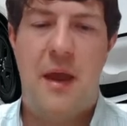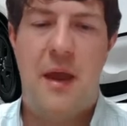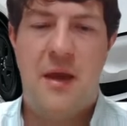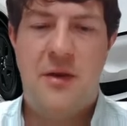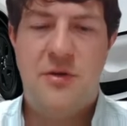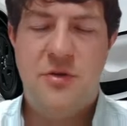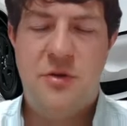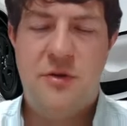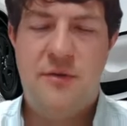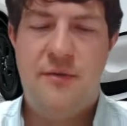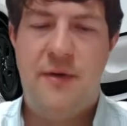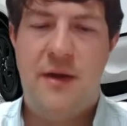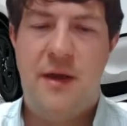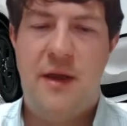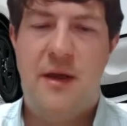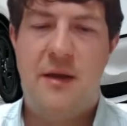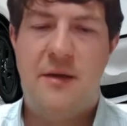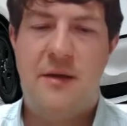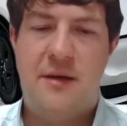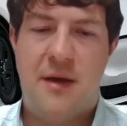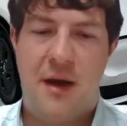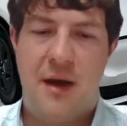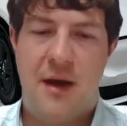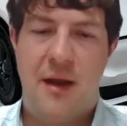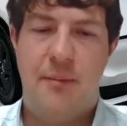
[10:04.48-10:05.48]

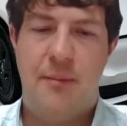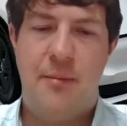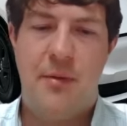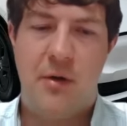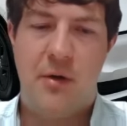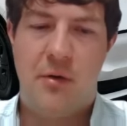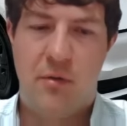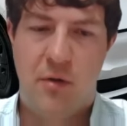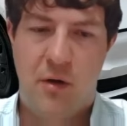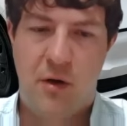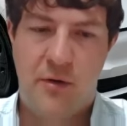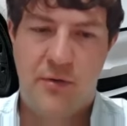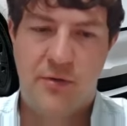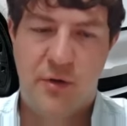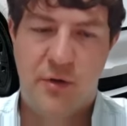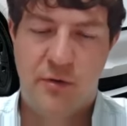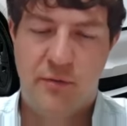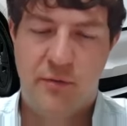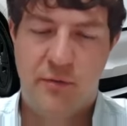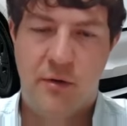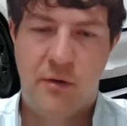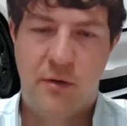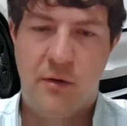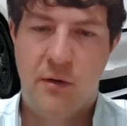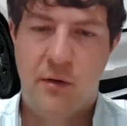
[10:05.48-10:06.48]
SUV type
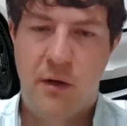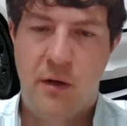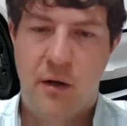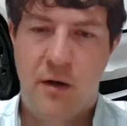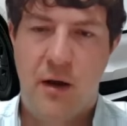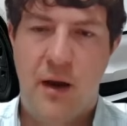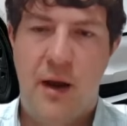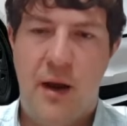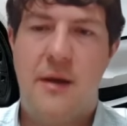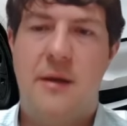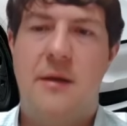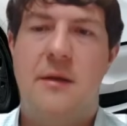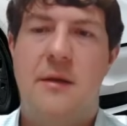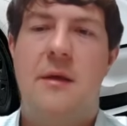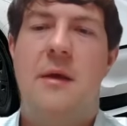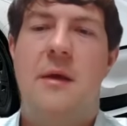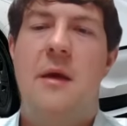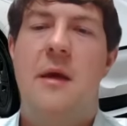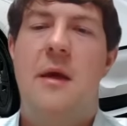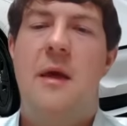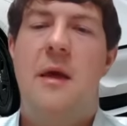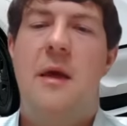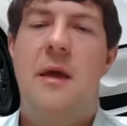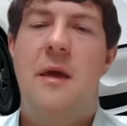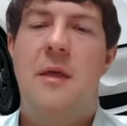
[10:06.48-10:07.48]
crossover, all right,
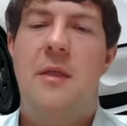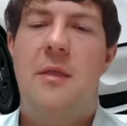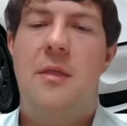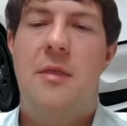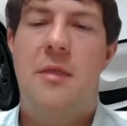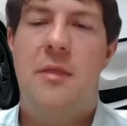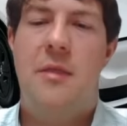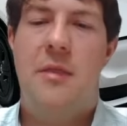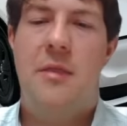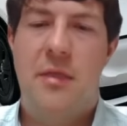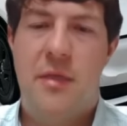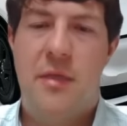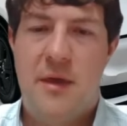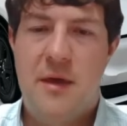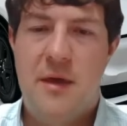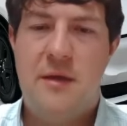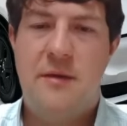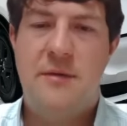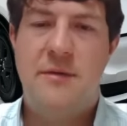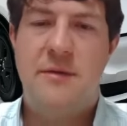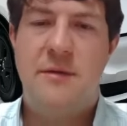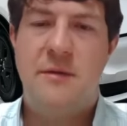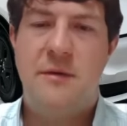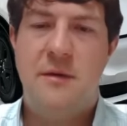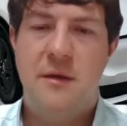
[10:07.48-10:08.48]

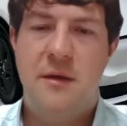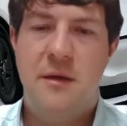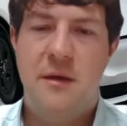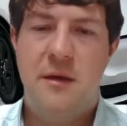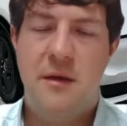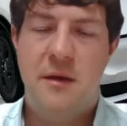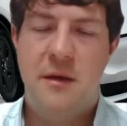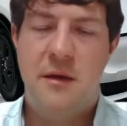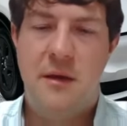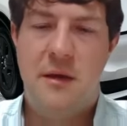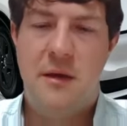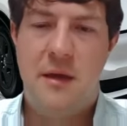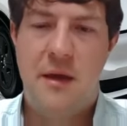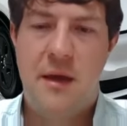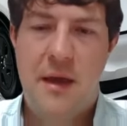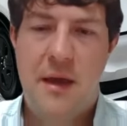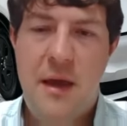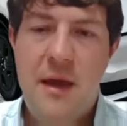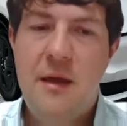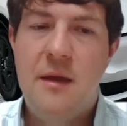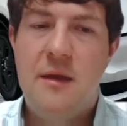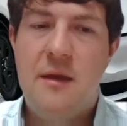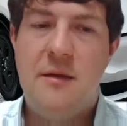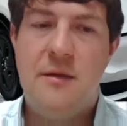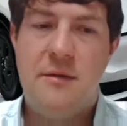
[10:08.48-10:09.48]
this
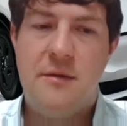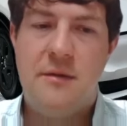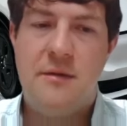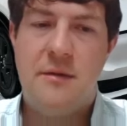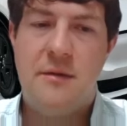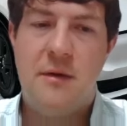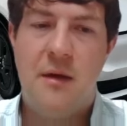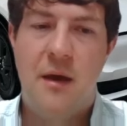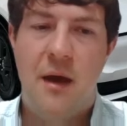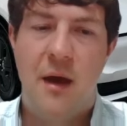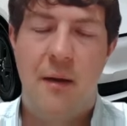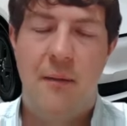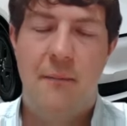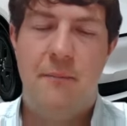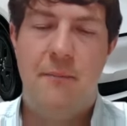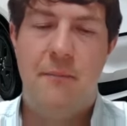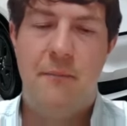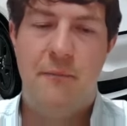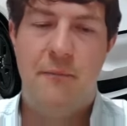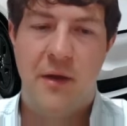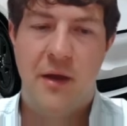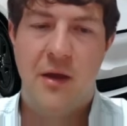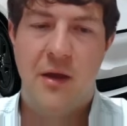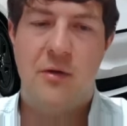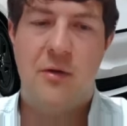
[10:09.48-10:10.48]
is a
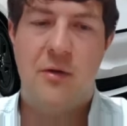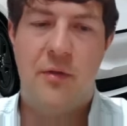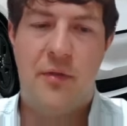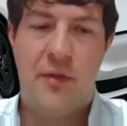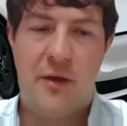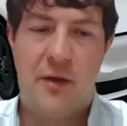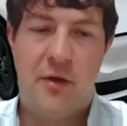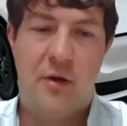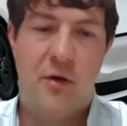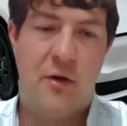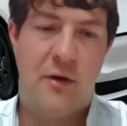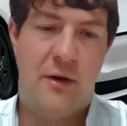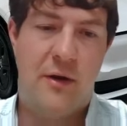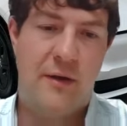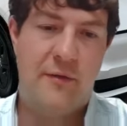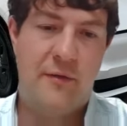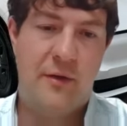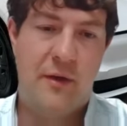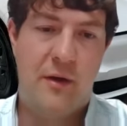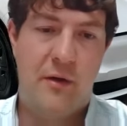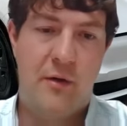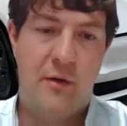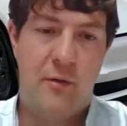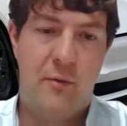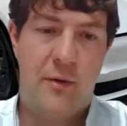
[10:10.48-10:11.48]
vehicle that you're
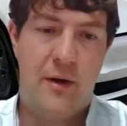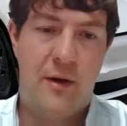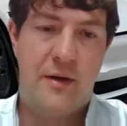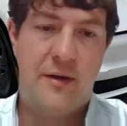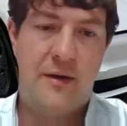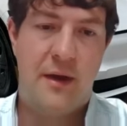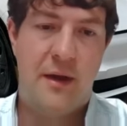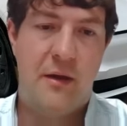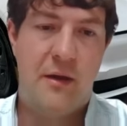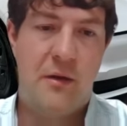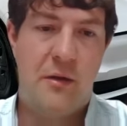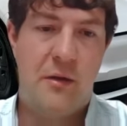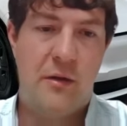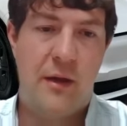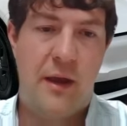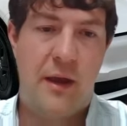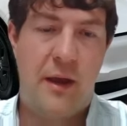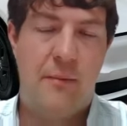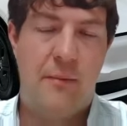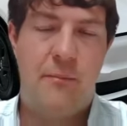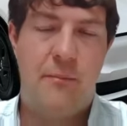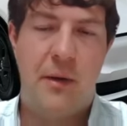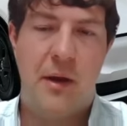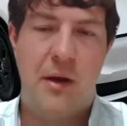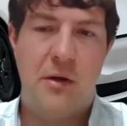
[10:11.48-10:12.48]
definitely going to want to take a look
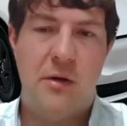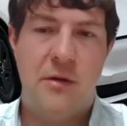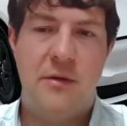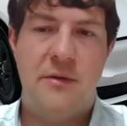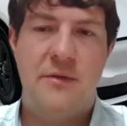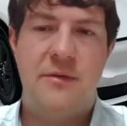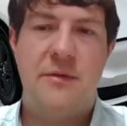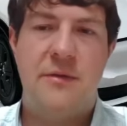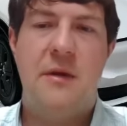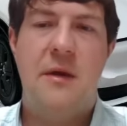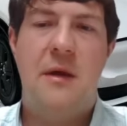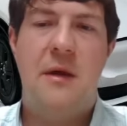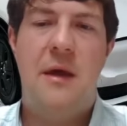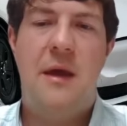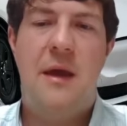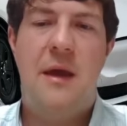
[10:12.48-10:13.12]
at because